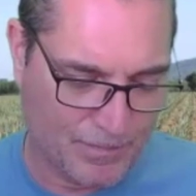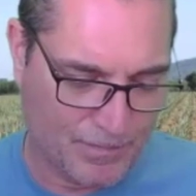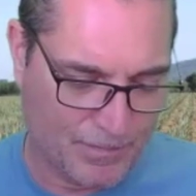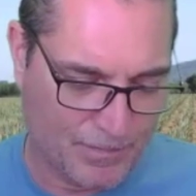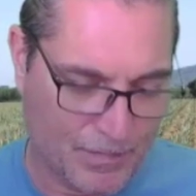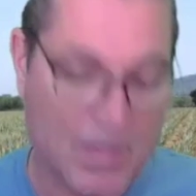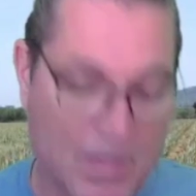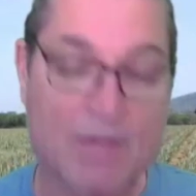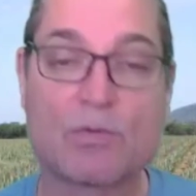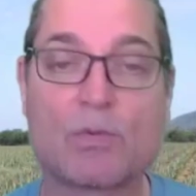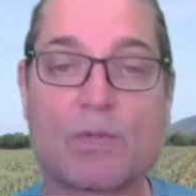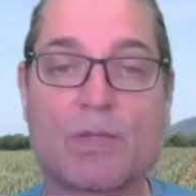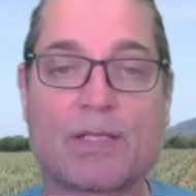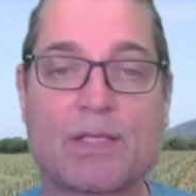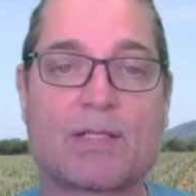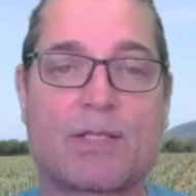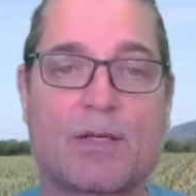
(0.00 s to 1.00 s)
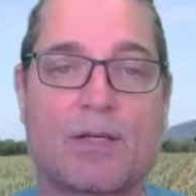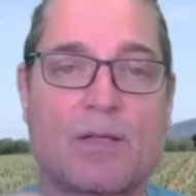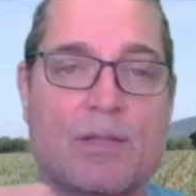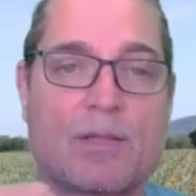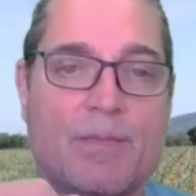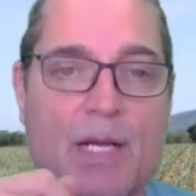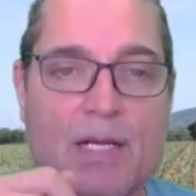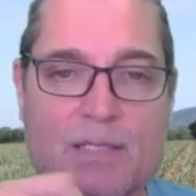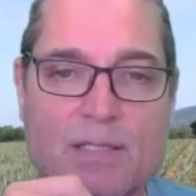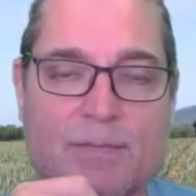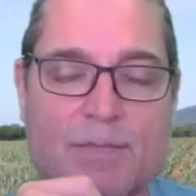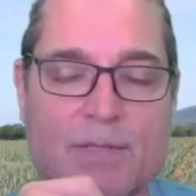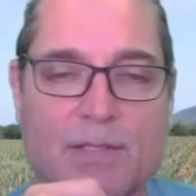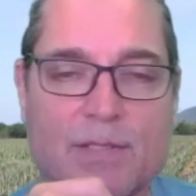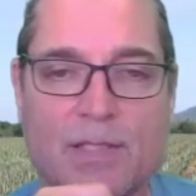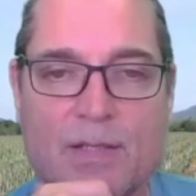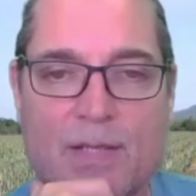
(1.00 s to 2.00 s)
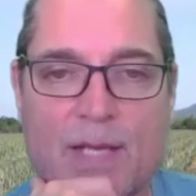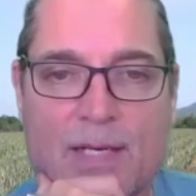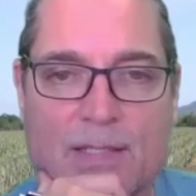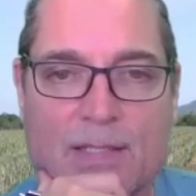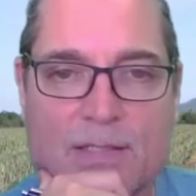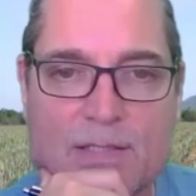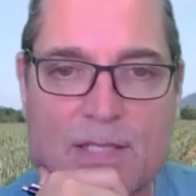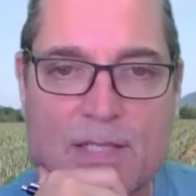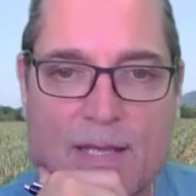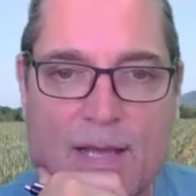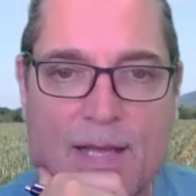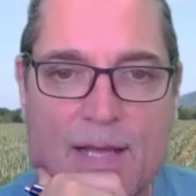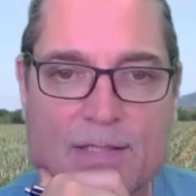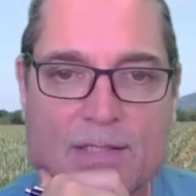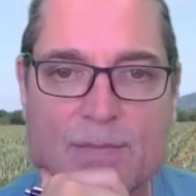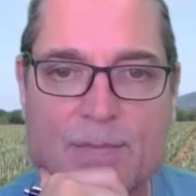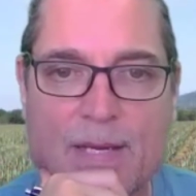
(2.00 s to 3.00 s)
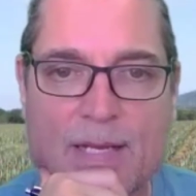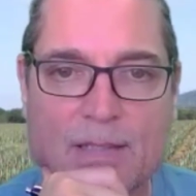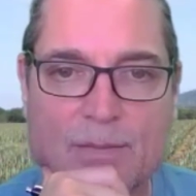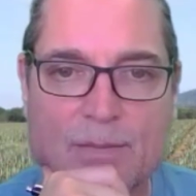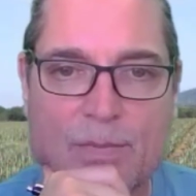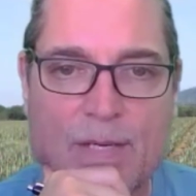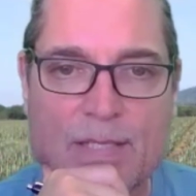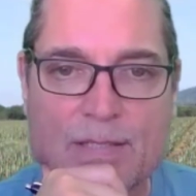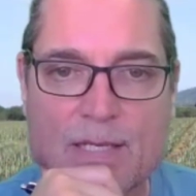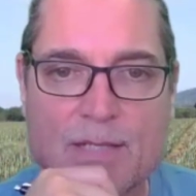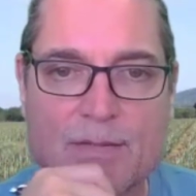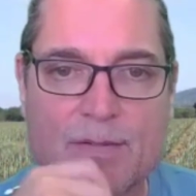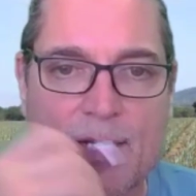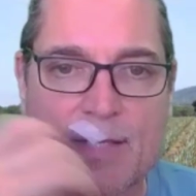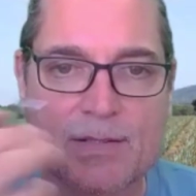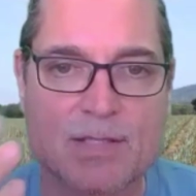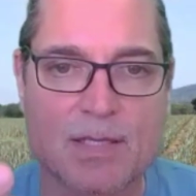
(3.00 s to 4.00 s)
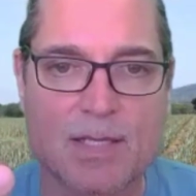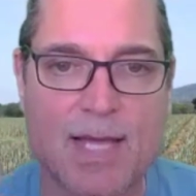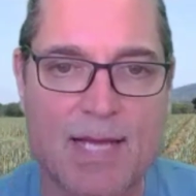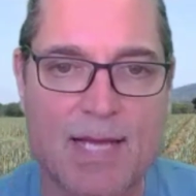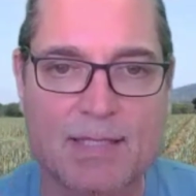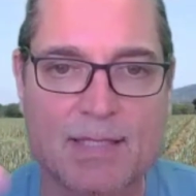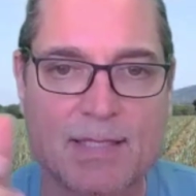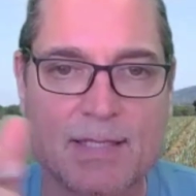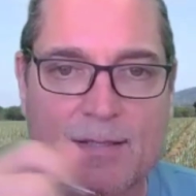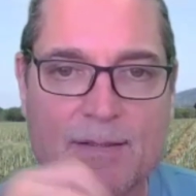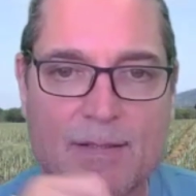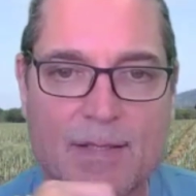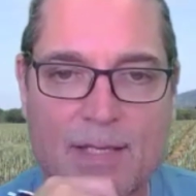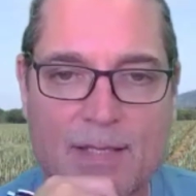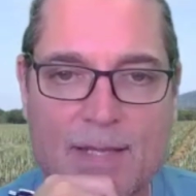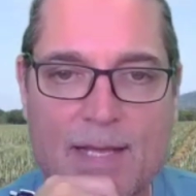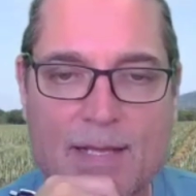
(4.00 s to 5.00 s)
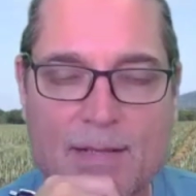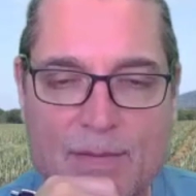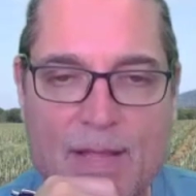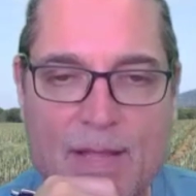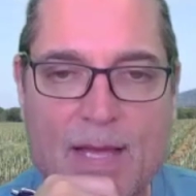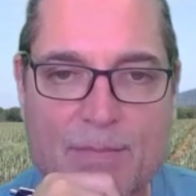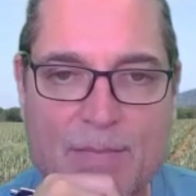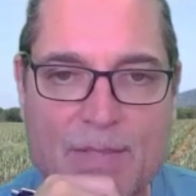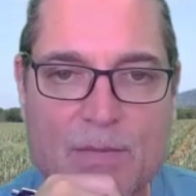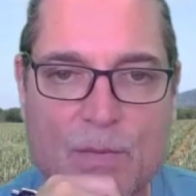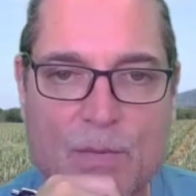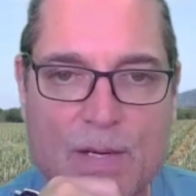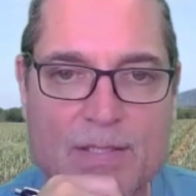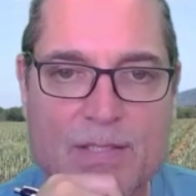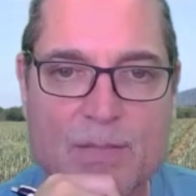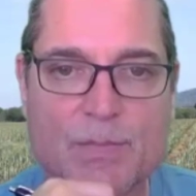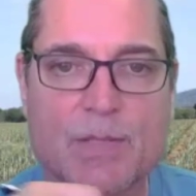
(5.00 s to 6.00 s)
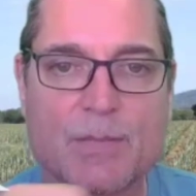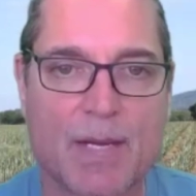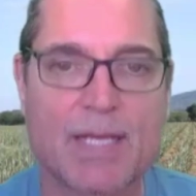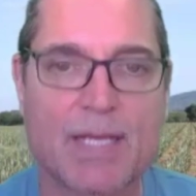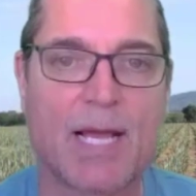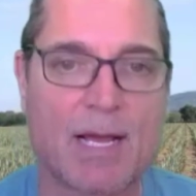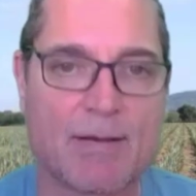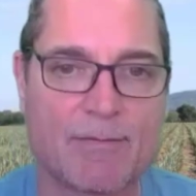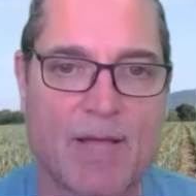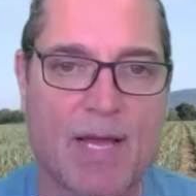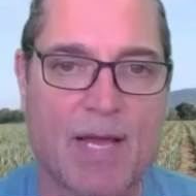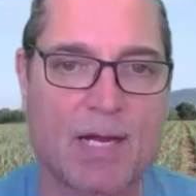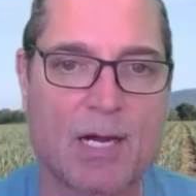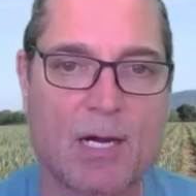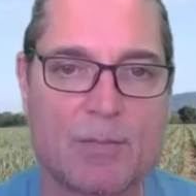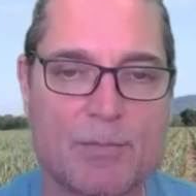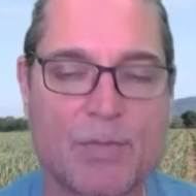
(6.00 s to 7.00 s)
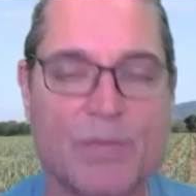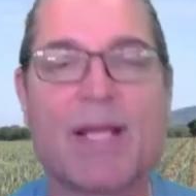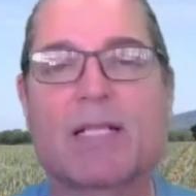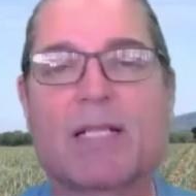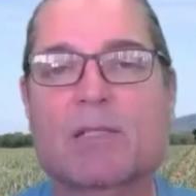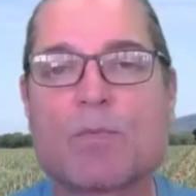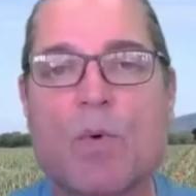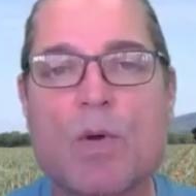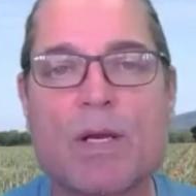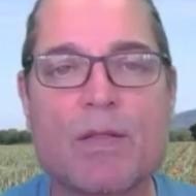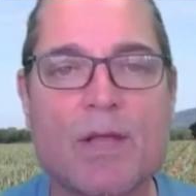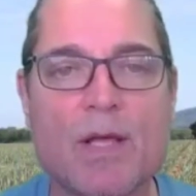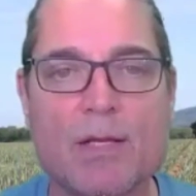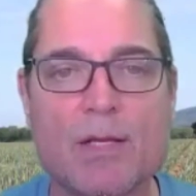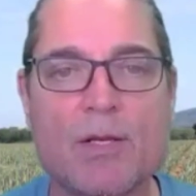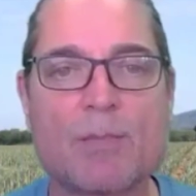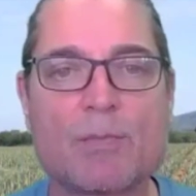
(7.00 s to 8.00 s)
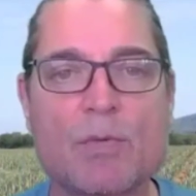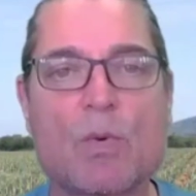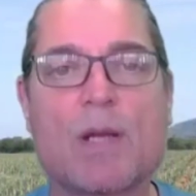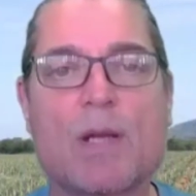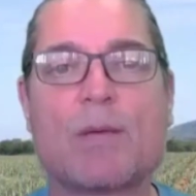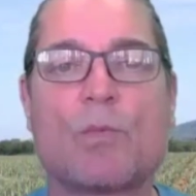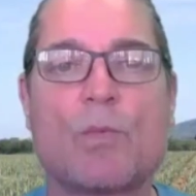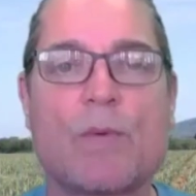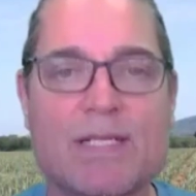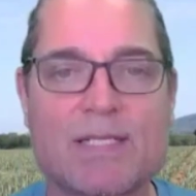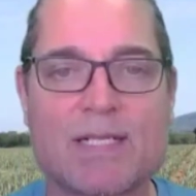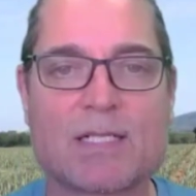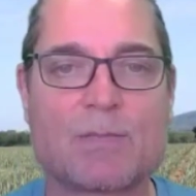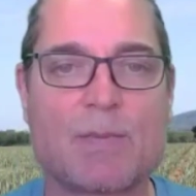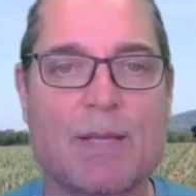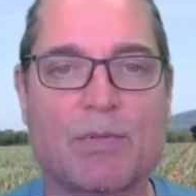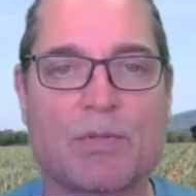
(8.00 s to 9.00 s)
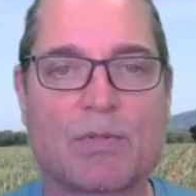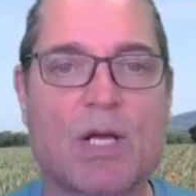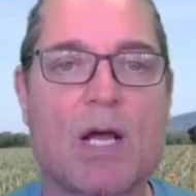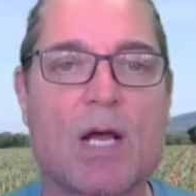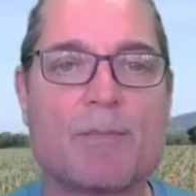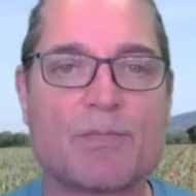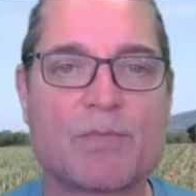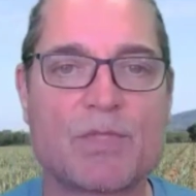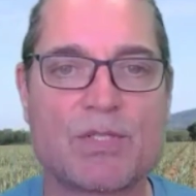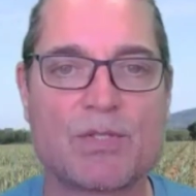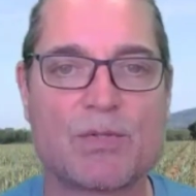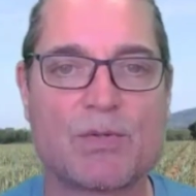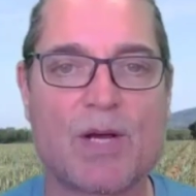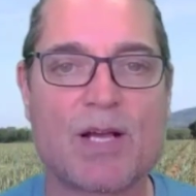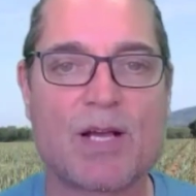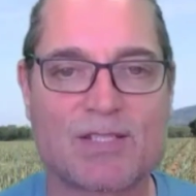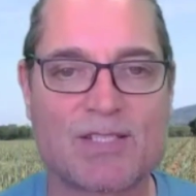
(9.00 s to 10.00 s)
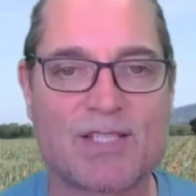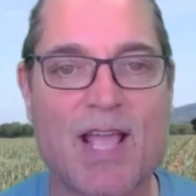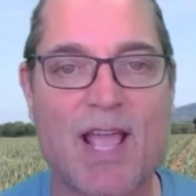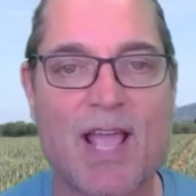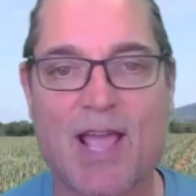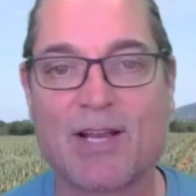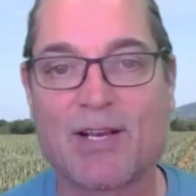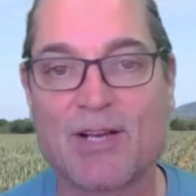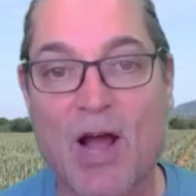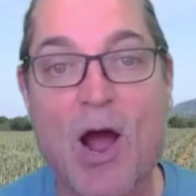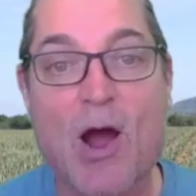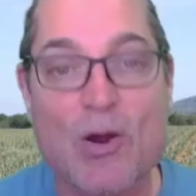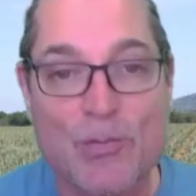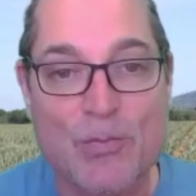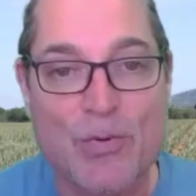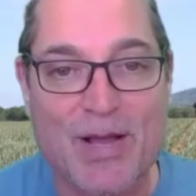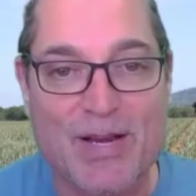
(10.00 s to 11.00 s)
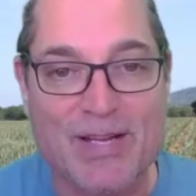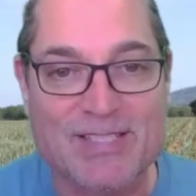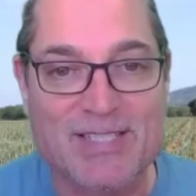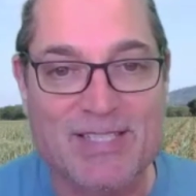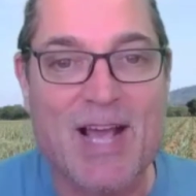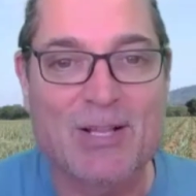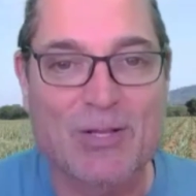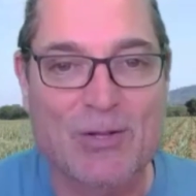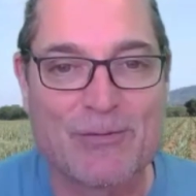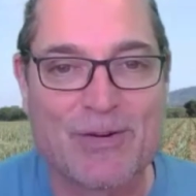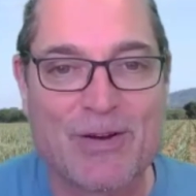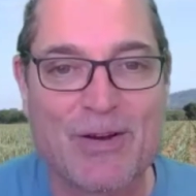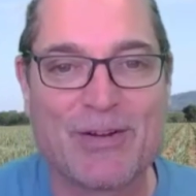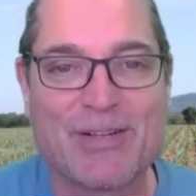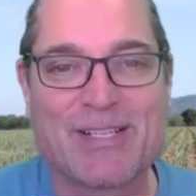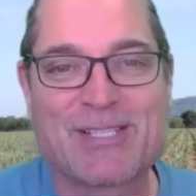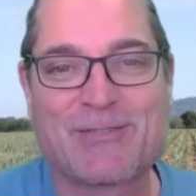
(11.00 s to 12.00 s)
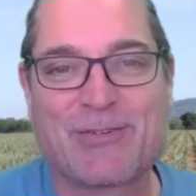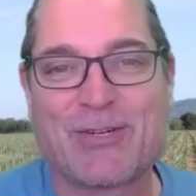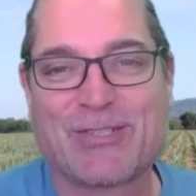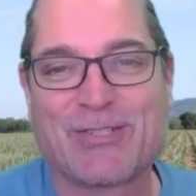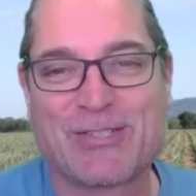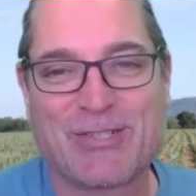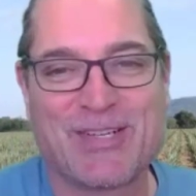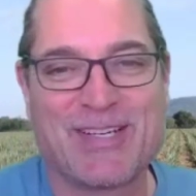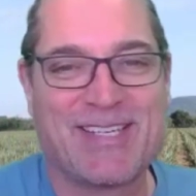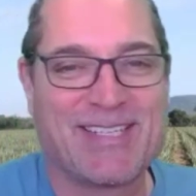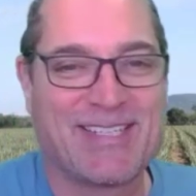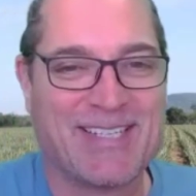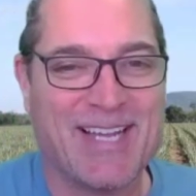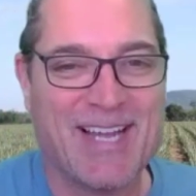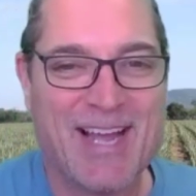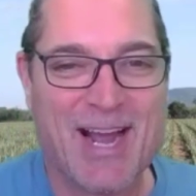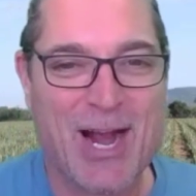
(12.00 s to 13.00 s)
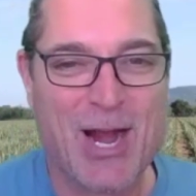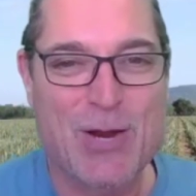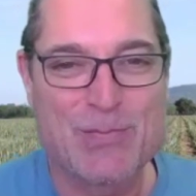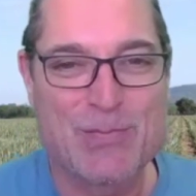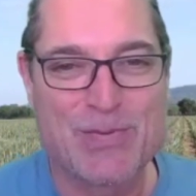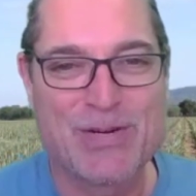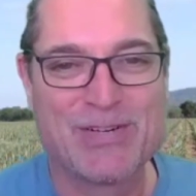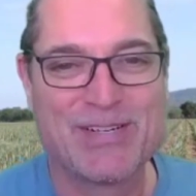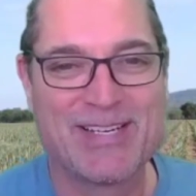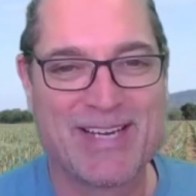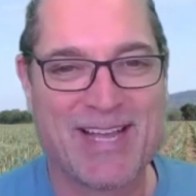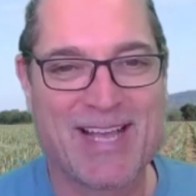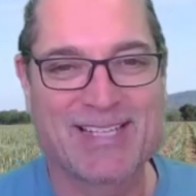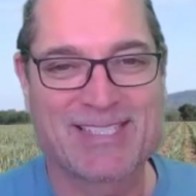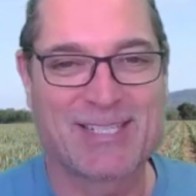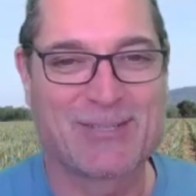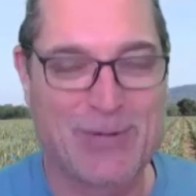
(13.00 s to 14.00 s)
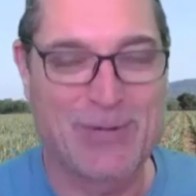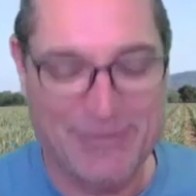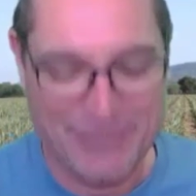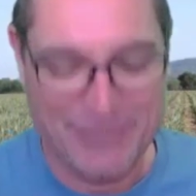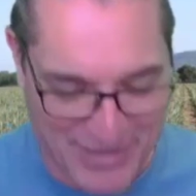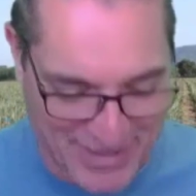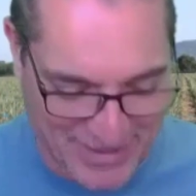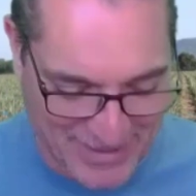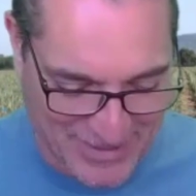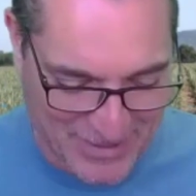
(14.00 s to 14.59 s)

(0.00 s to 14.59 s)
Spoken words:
really considered the possibility that it's enzymatic breakdown that's lacking, and that being why someone might have that heartburn. That's one of the number one reasons people come to us and our products, aloe vera, is for treating heartburn and acid reflux.